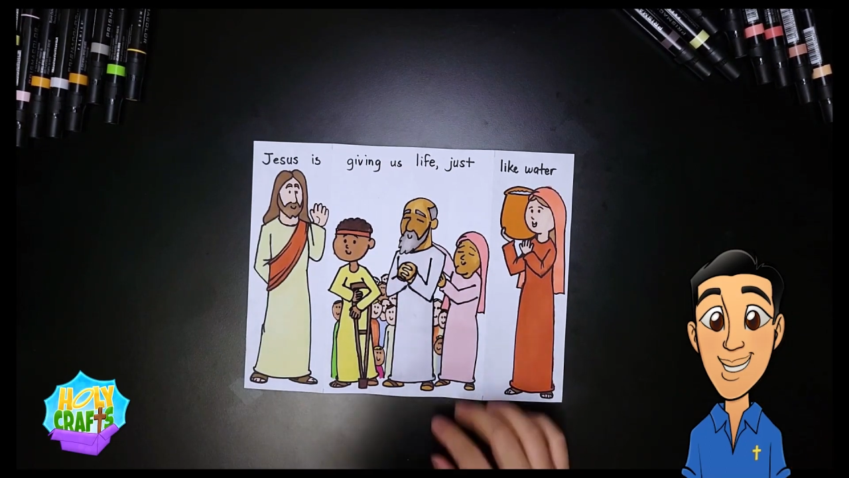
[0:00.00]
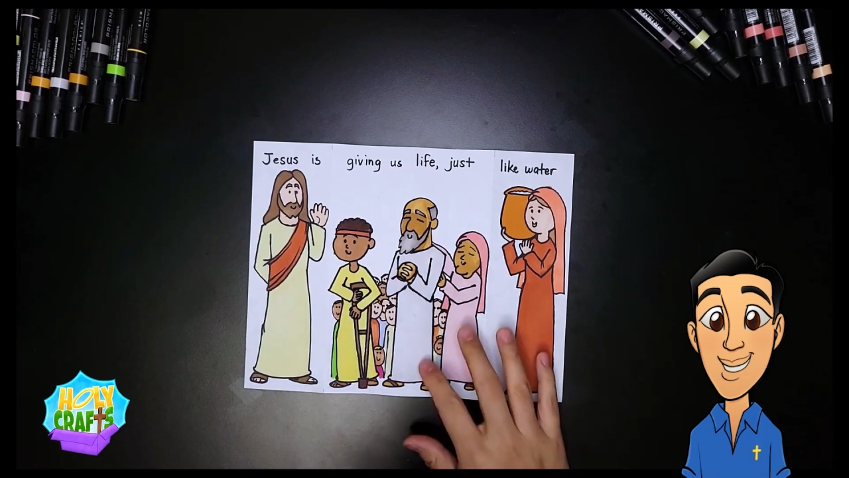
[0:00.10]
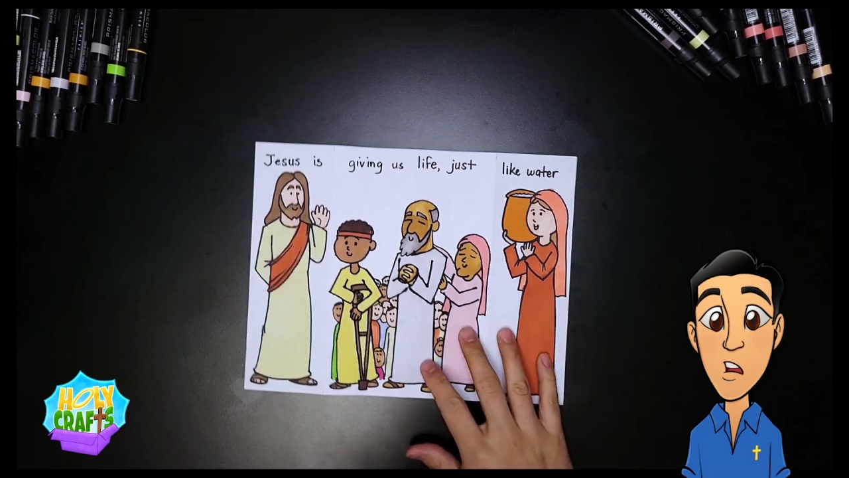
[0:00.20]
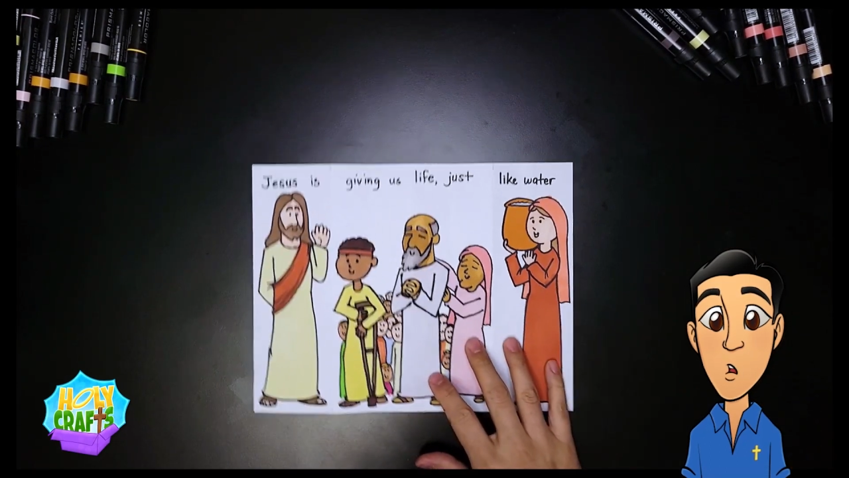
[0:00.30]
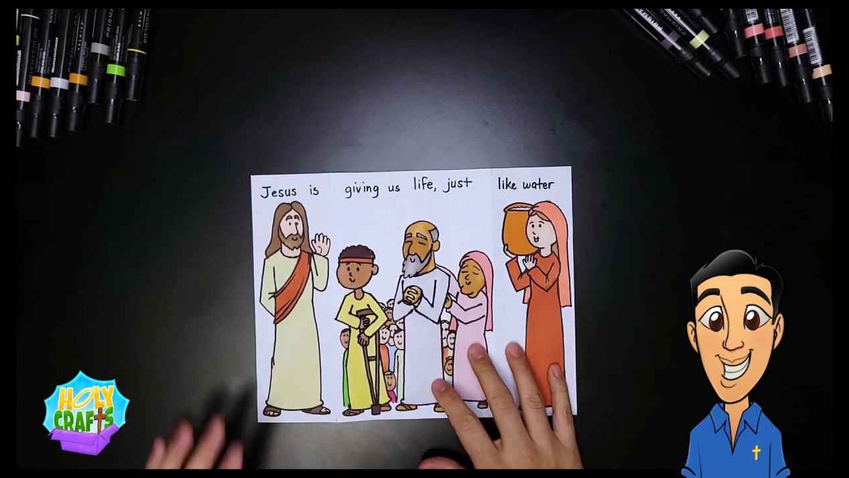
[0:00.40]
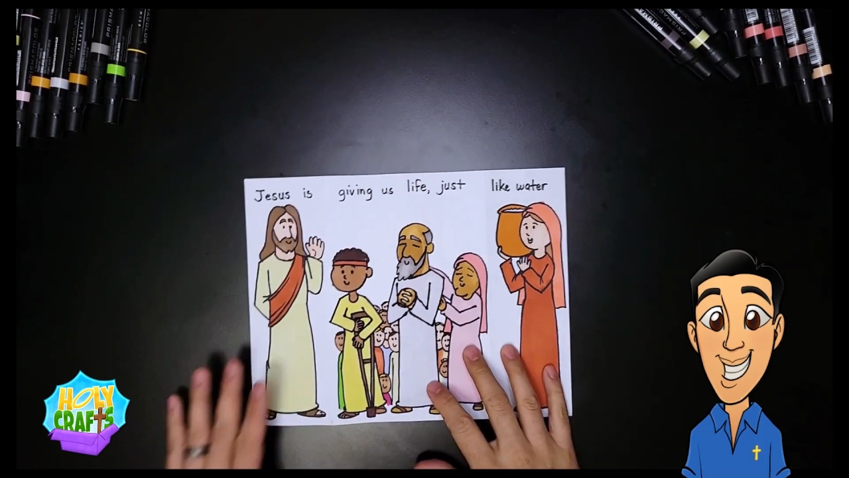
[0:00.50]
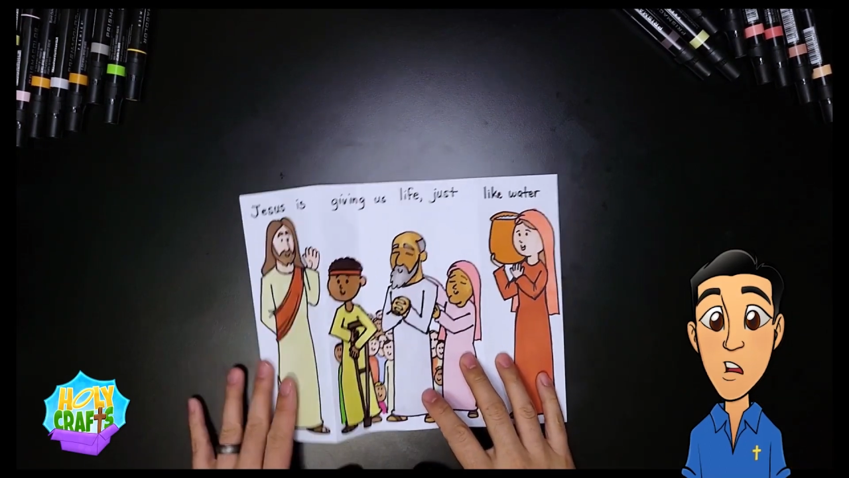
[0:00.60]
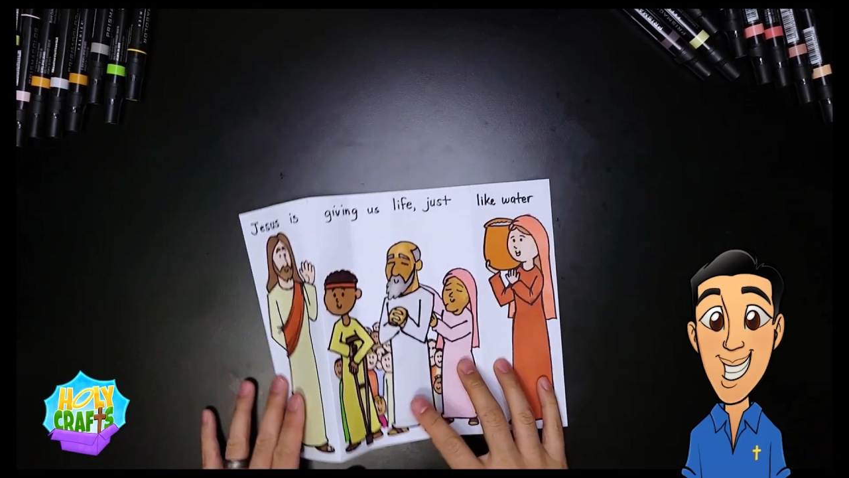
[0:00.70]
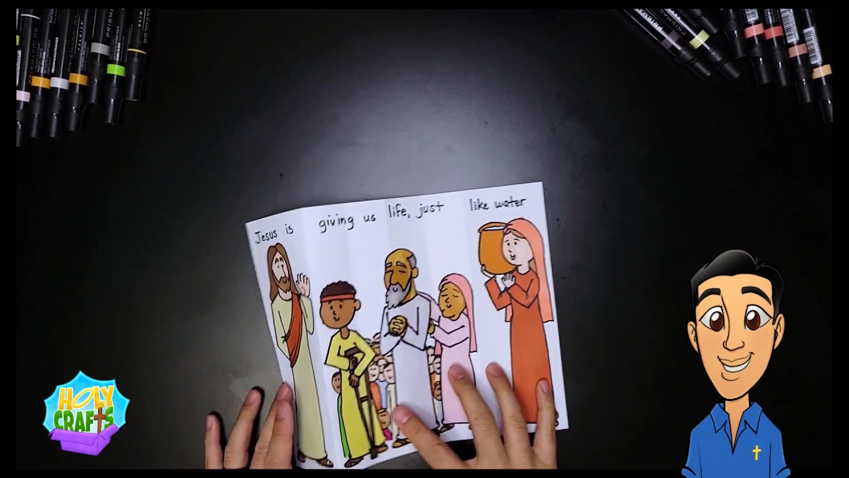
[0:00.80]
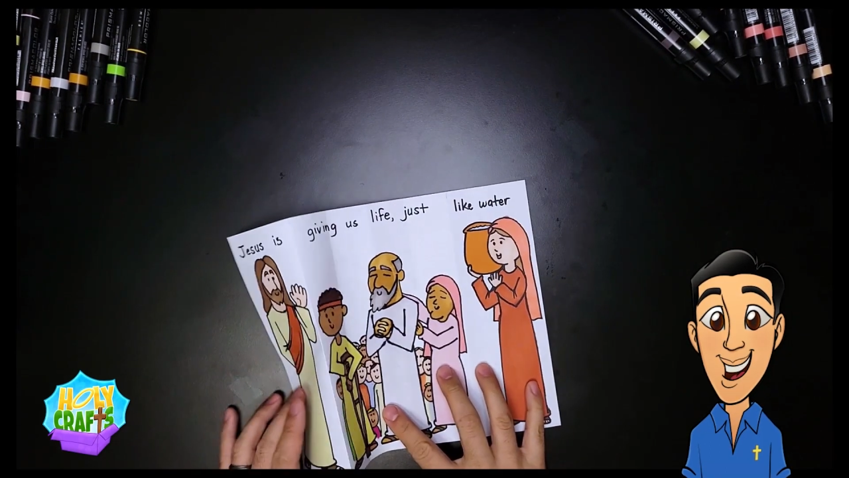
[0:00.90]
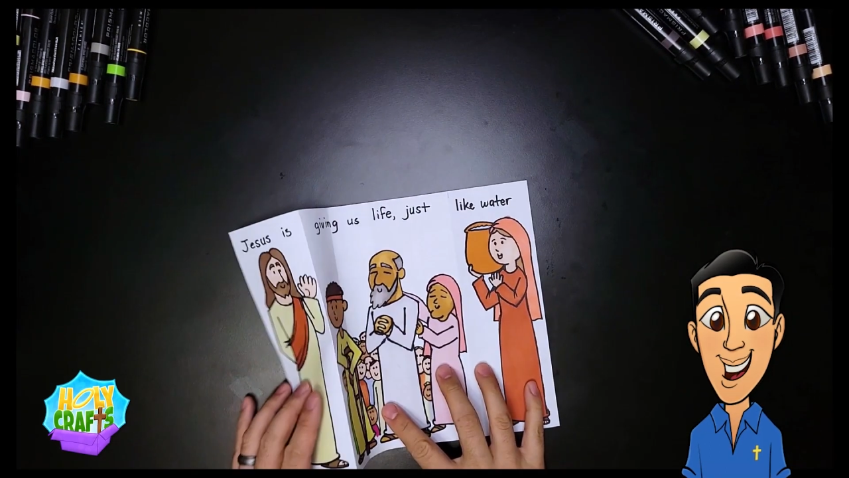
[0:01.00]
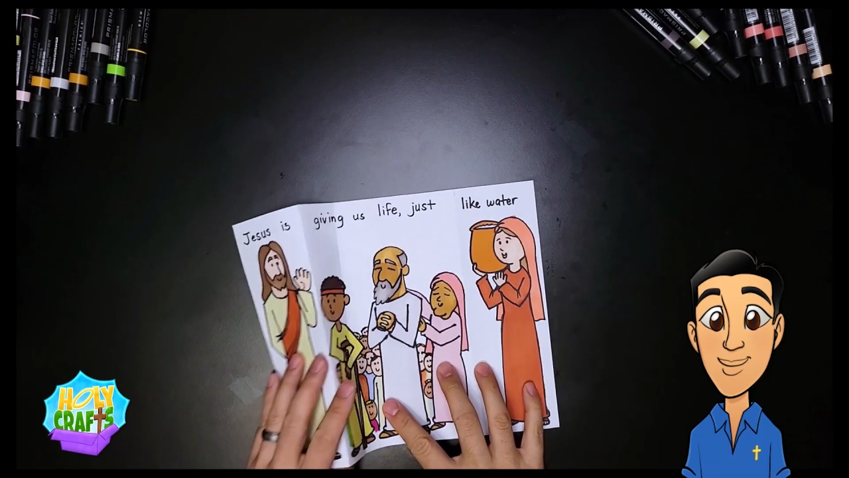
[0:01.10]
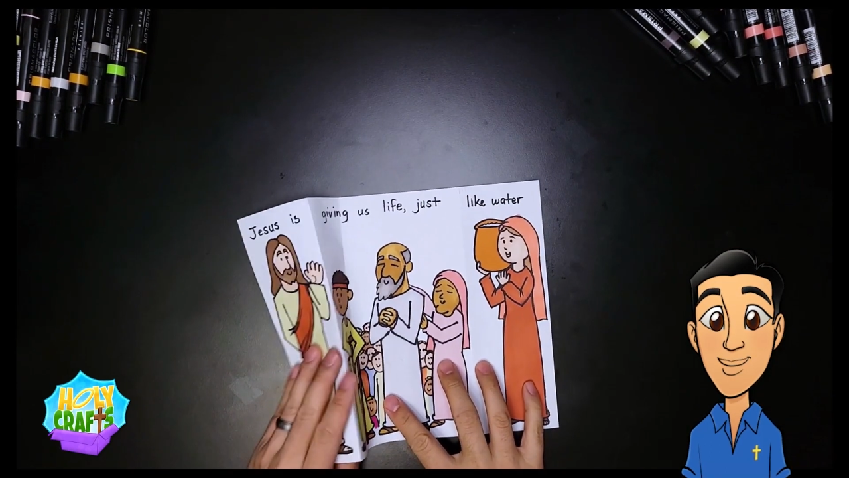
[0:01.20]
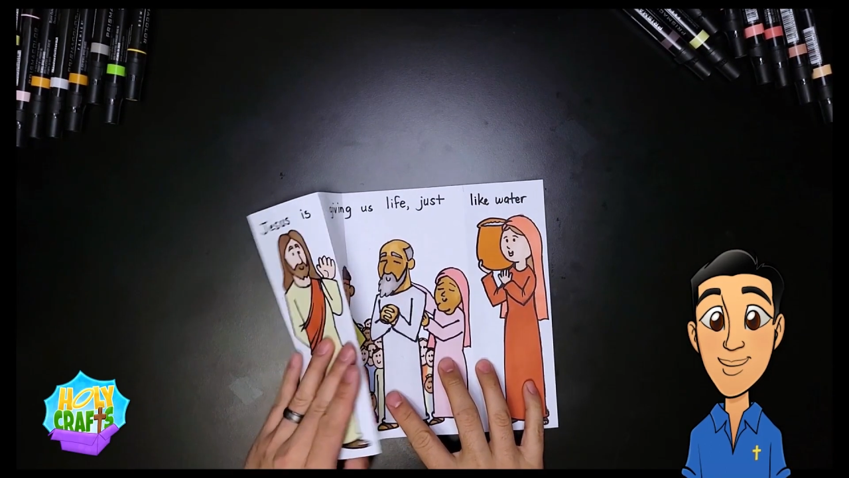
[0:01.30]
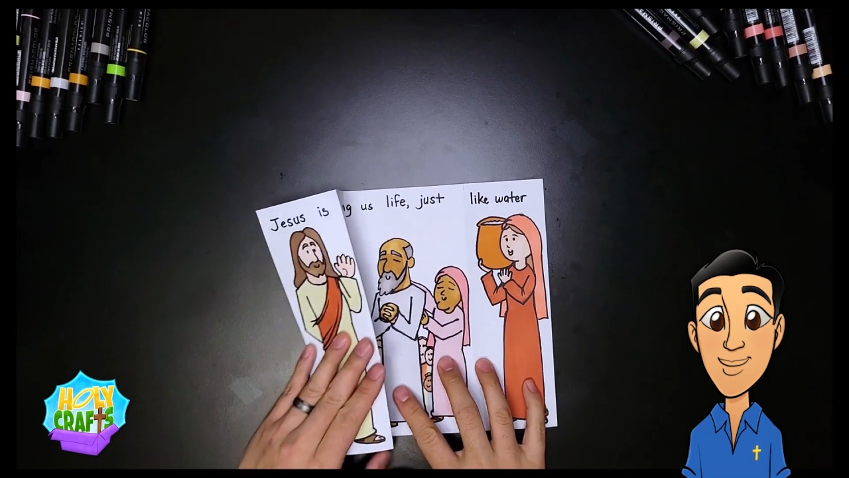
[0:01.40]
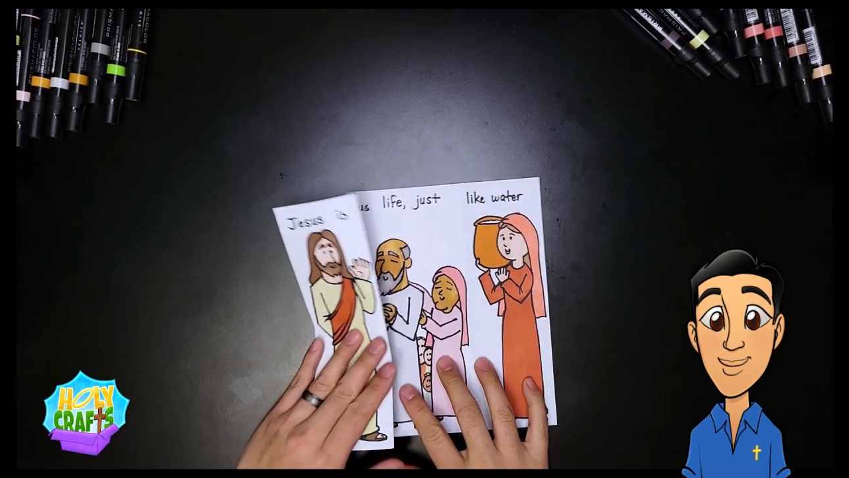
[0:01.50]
coloring our craft,